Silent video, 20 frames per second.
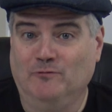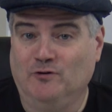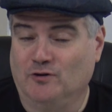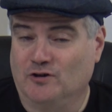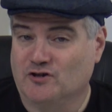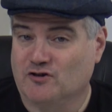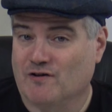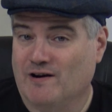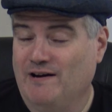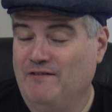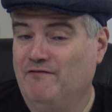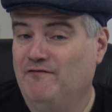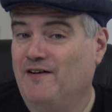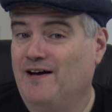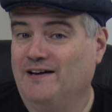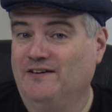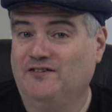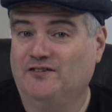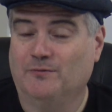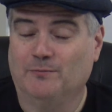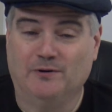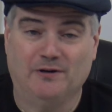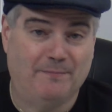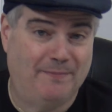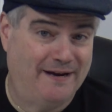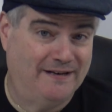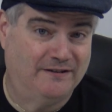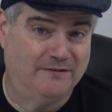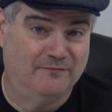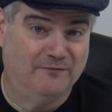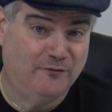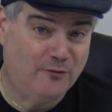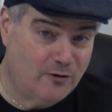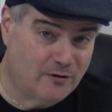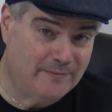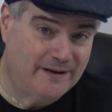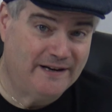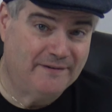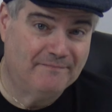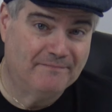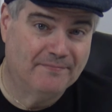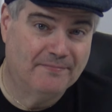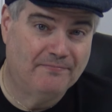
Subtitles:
going to try and find someone to paint them for me,